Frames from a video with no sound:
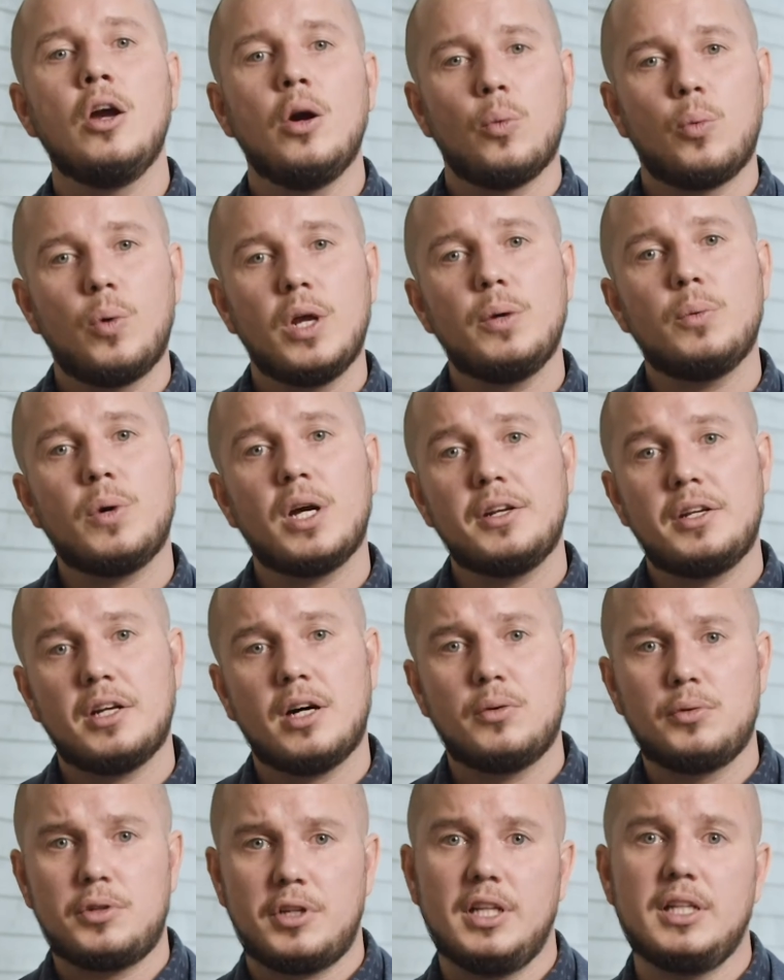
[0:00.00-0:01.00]
We went
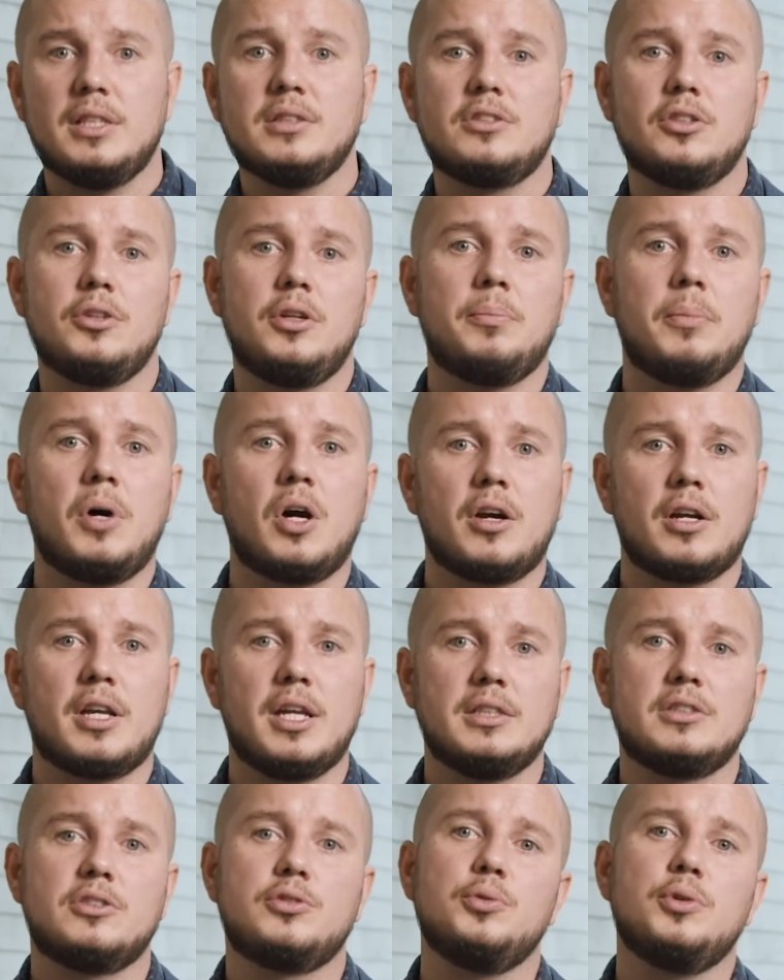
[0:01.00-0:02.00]
out into the
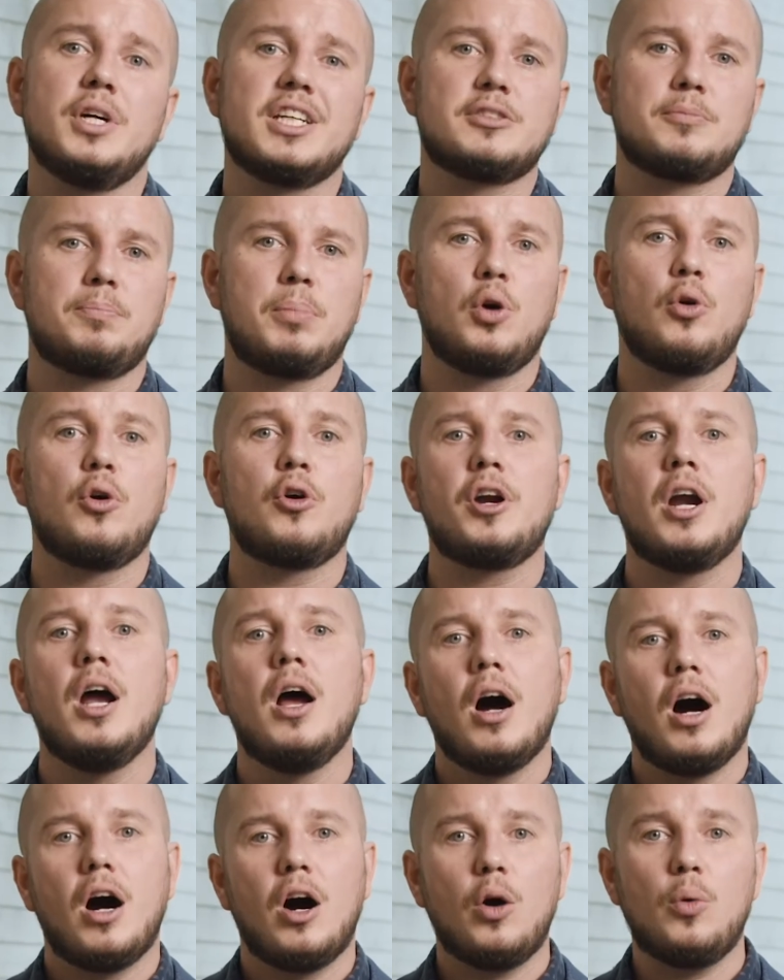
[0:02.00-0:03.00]
market to explore
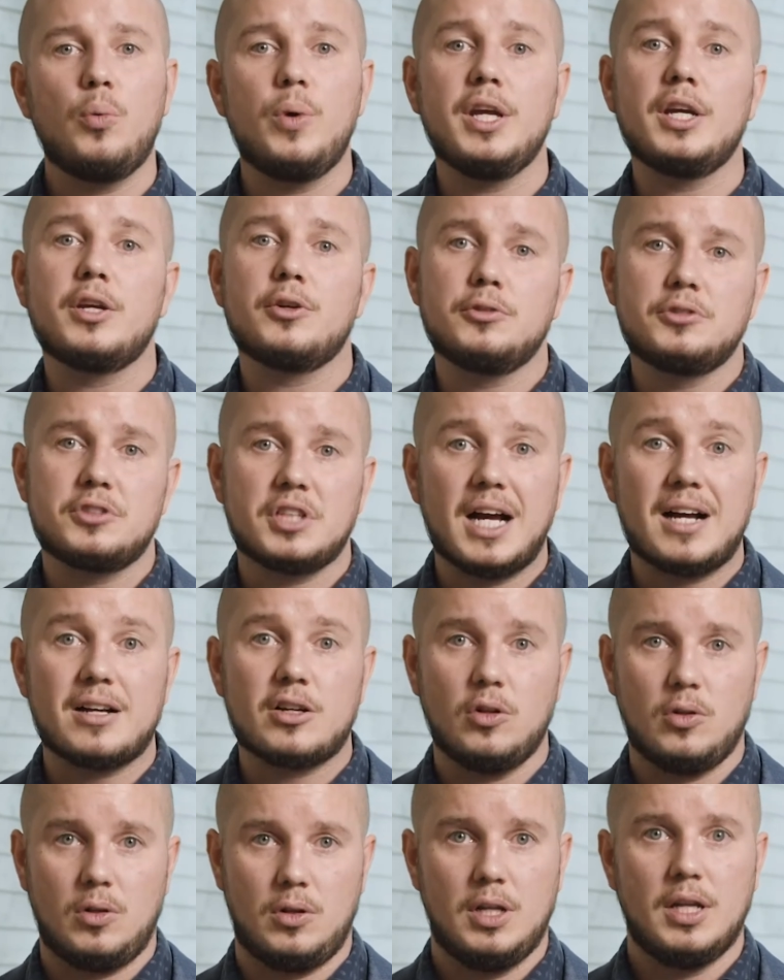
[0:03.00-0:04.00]
how we could
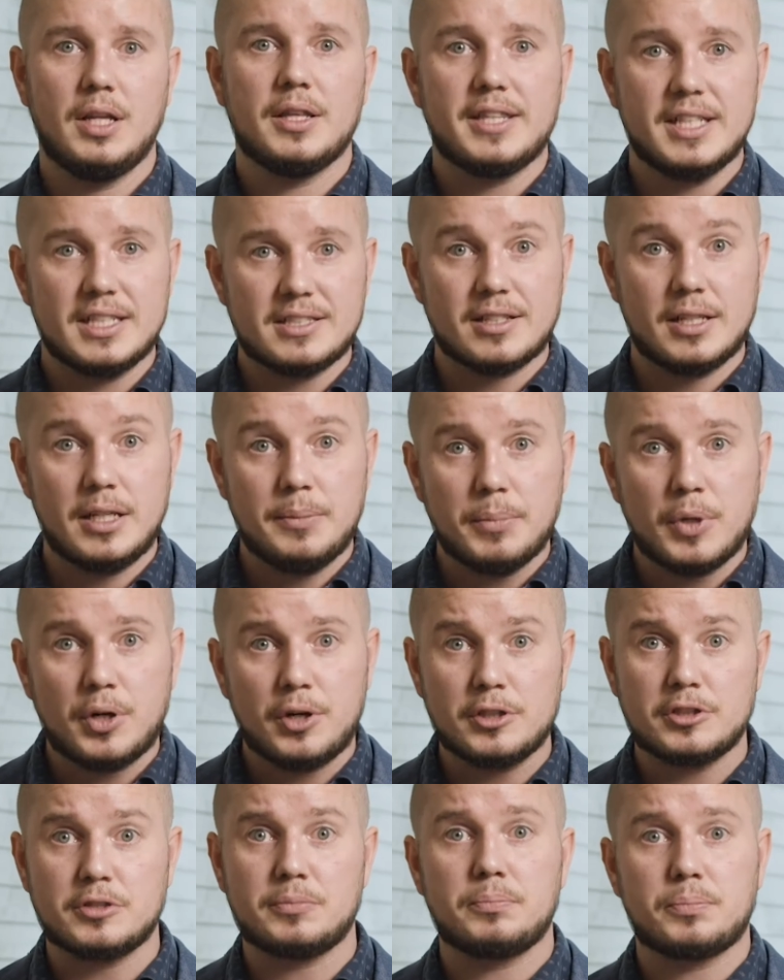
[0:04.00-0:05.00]
tackle this
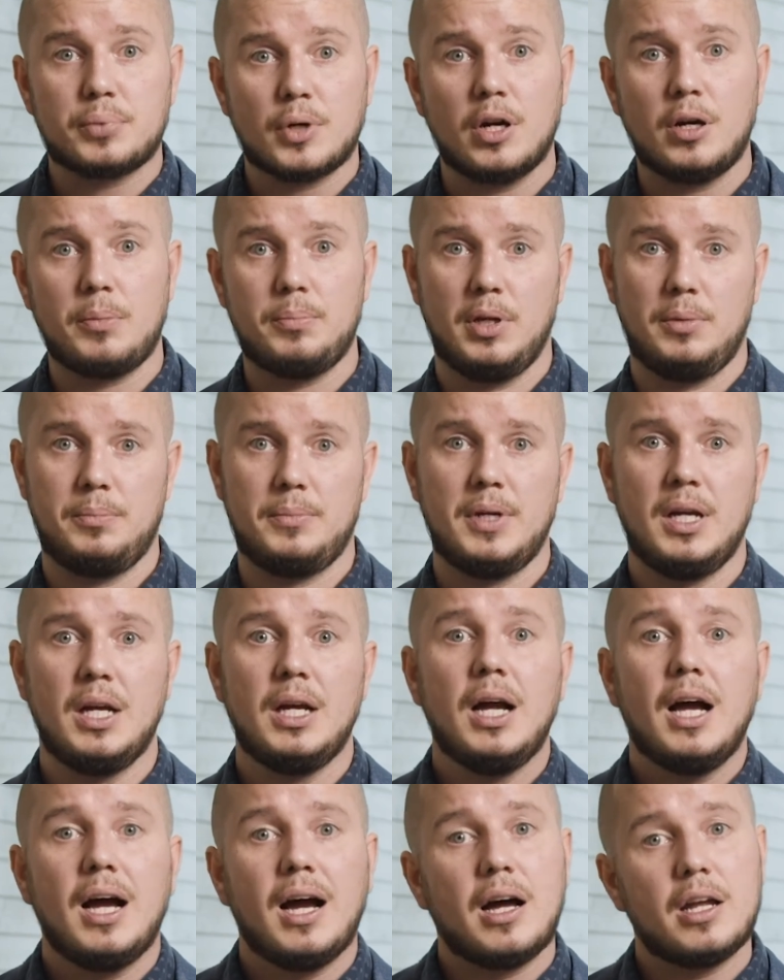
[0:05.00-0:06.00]
immense problem,
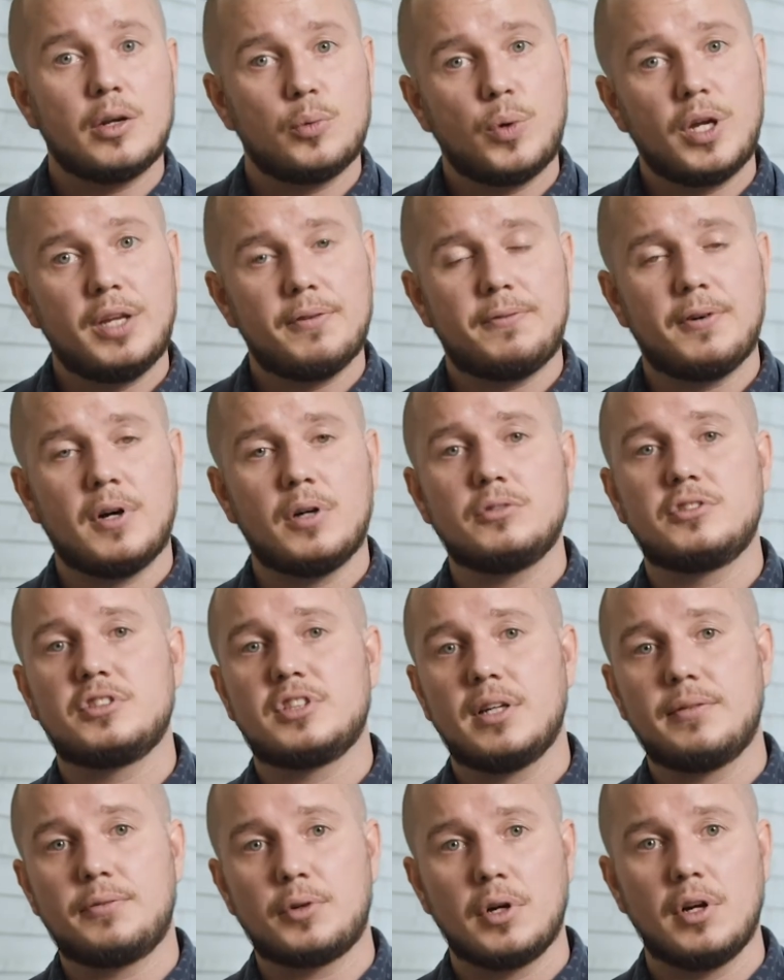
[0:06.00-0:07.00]
and we found
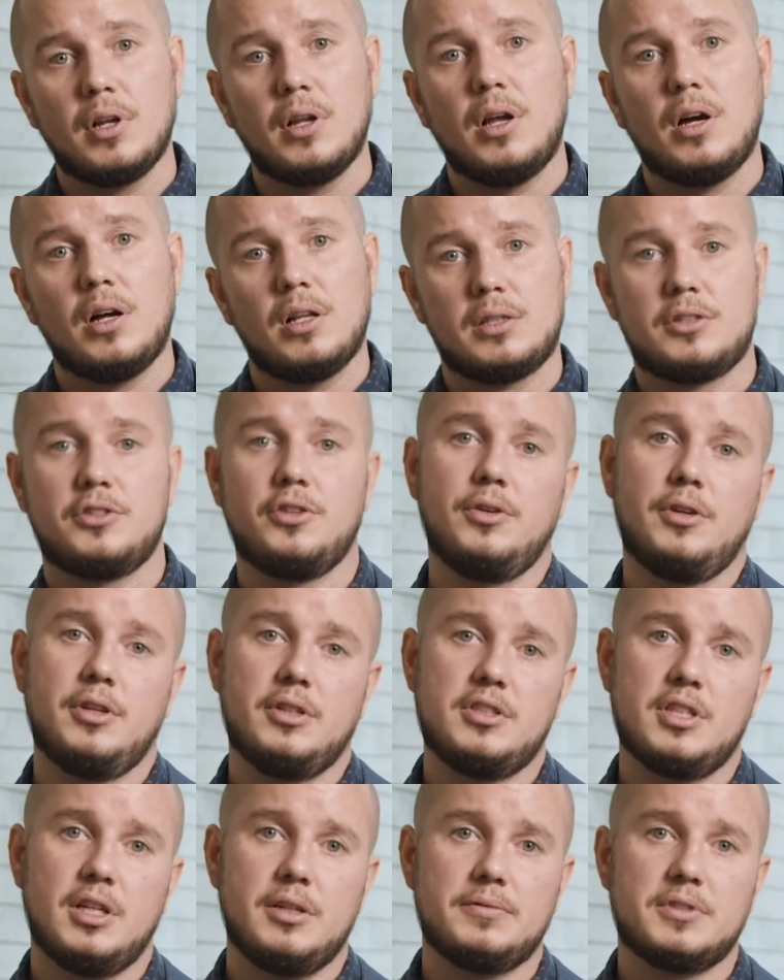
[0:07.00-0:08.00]
several
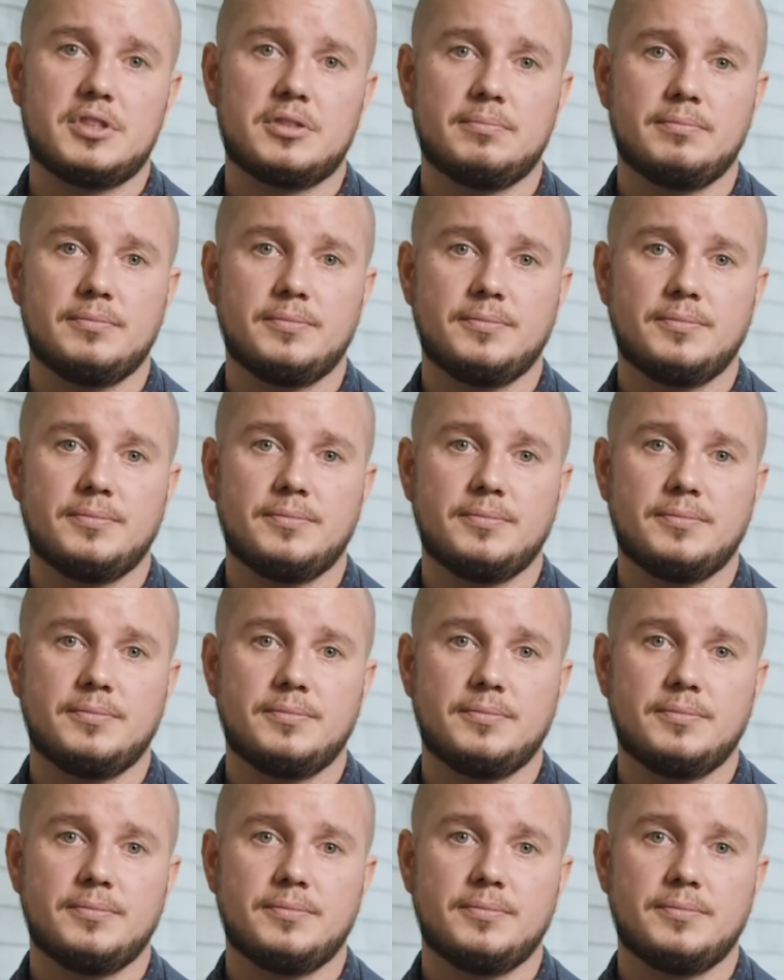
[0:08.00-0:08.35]
alternatives.